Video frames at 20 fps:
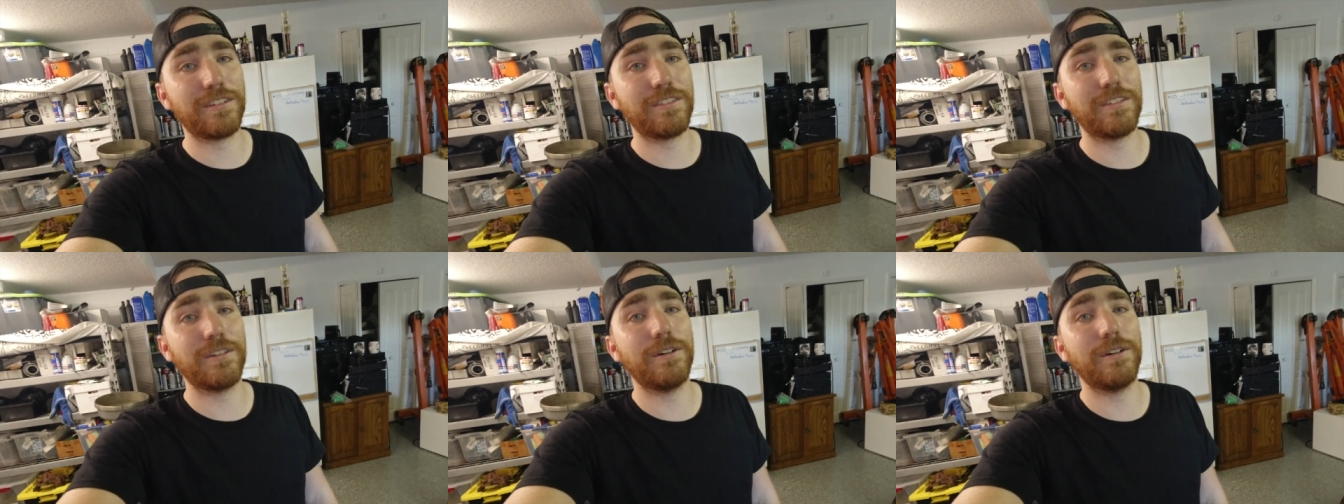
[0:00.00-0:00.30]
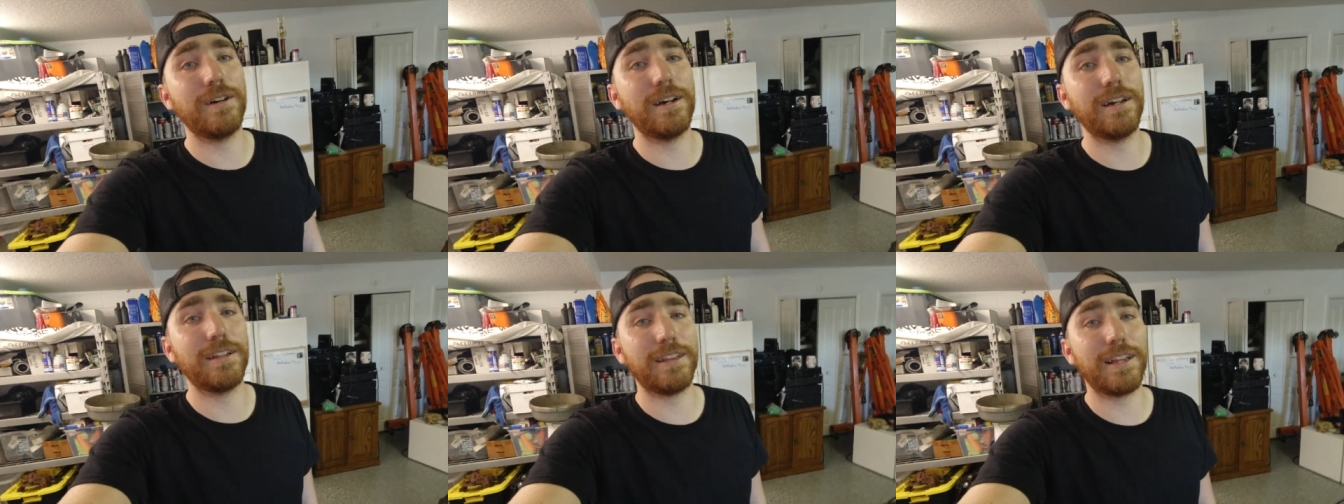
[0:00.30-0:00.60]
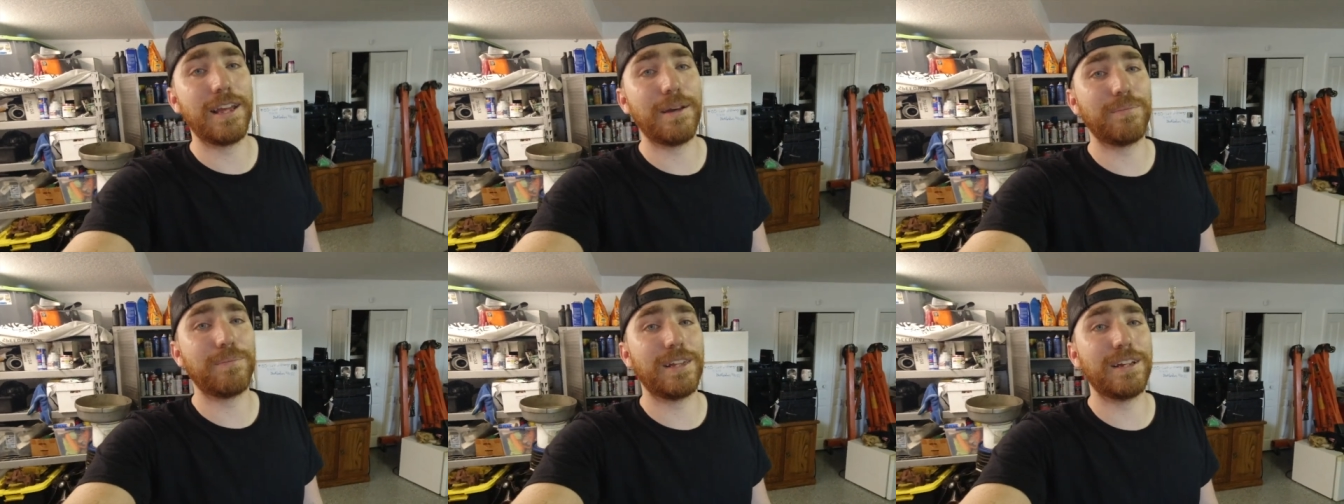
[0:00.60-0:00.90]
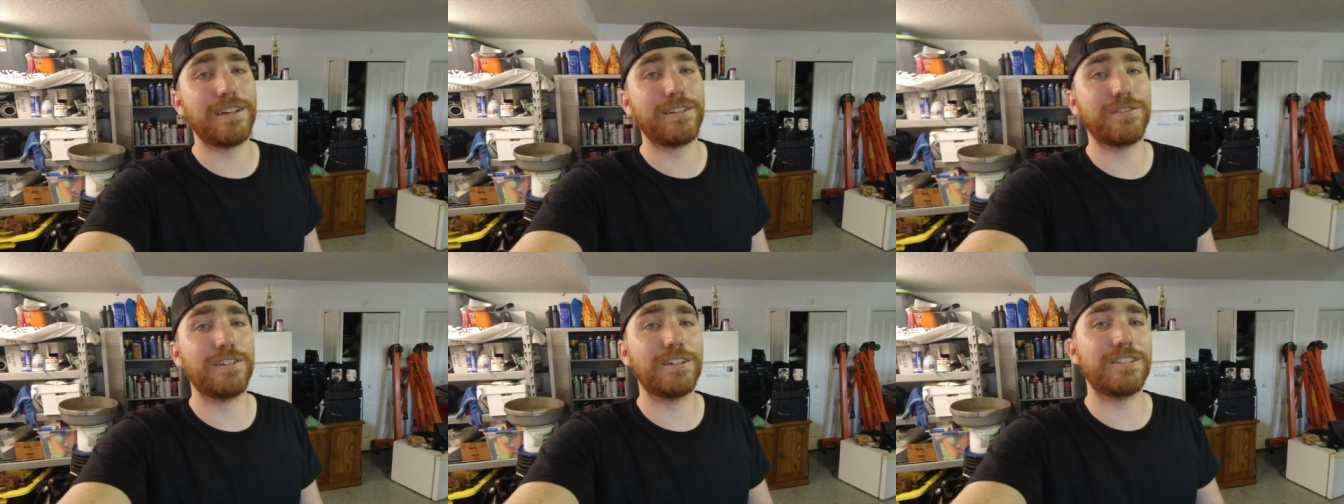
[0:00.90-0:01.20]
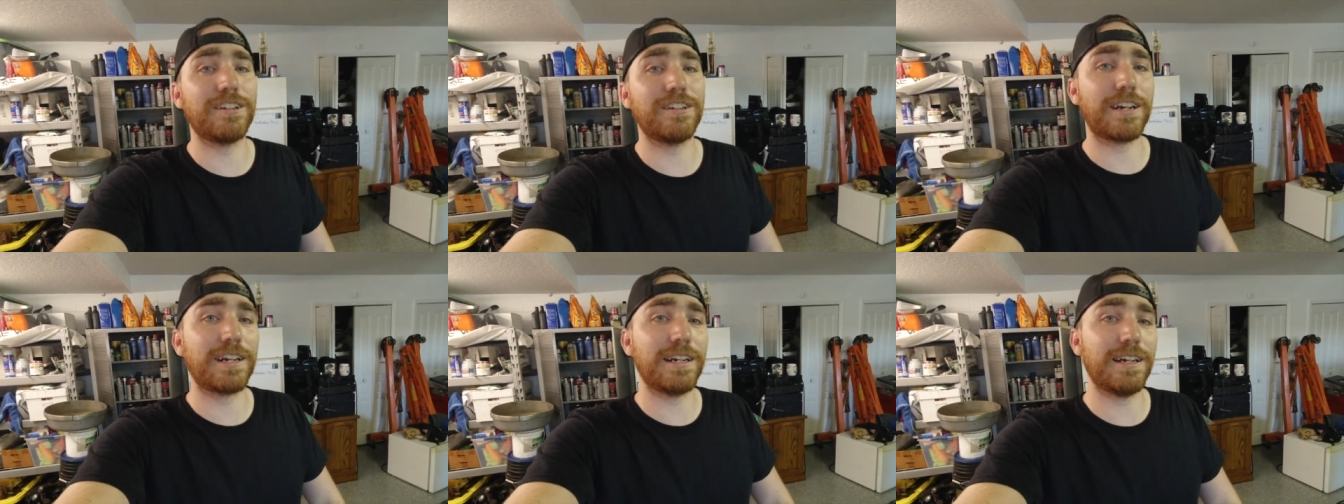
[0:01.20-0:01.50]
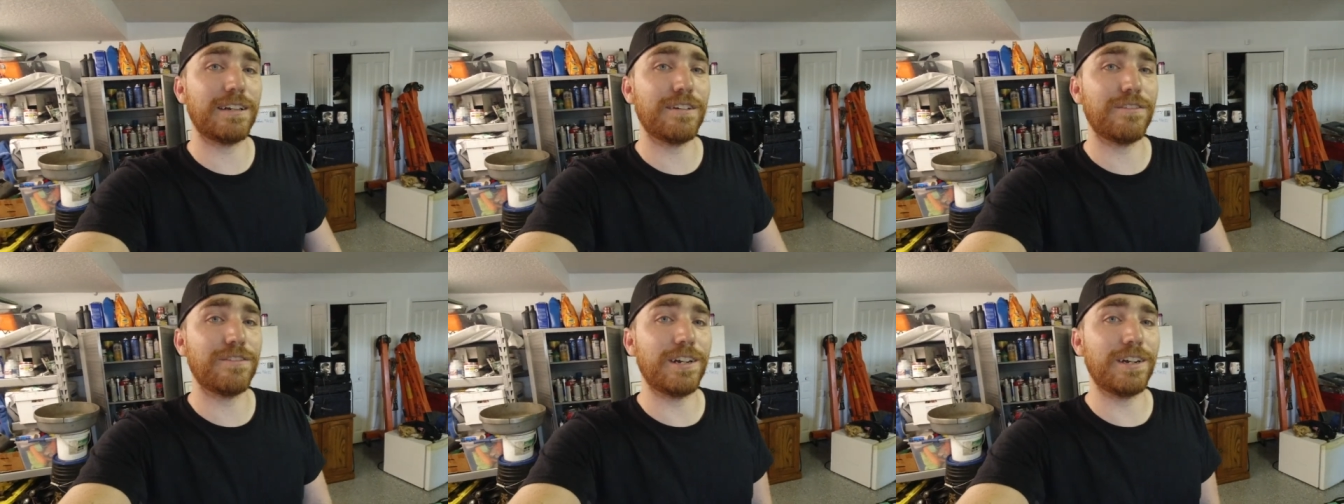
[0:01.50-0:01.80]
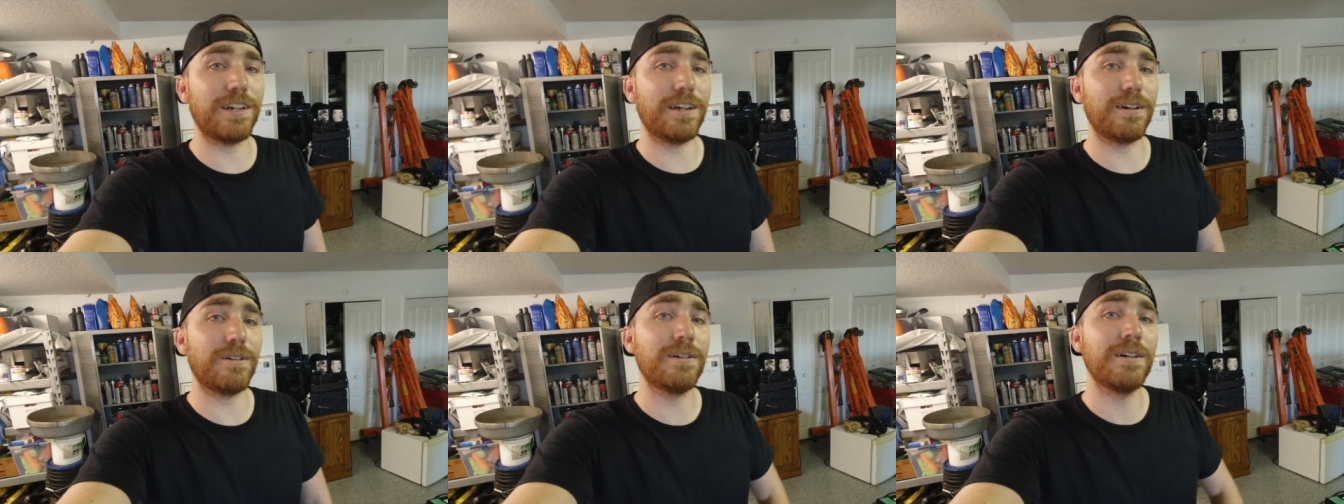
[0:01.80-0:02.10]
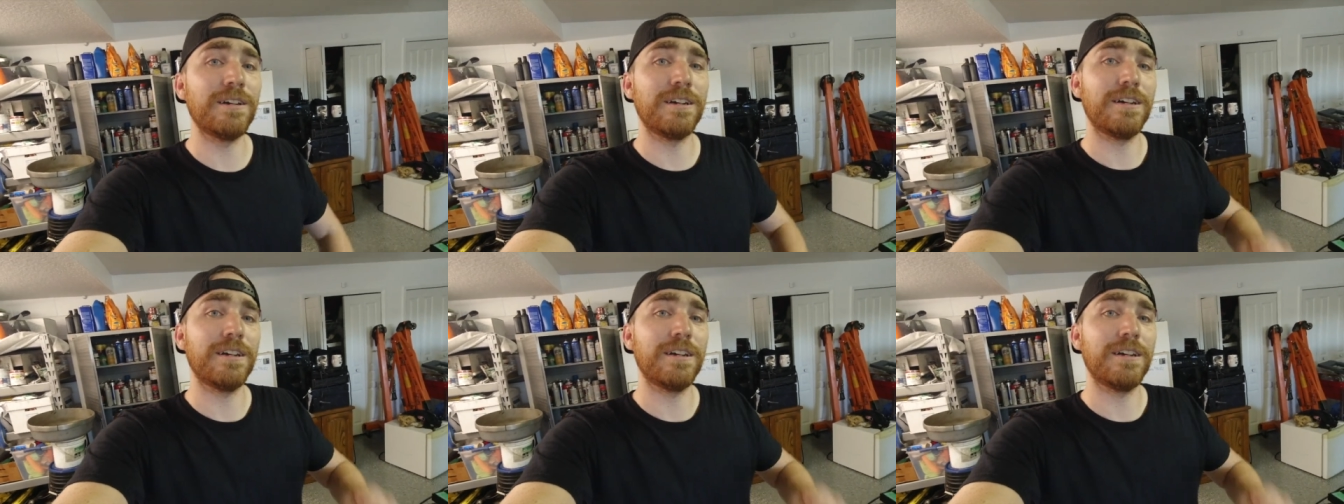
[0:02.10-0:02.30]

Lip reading: So yep, thanks for checking out the video.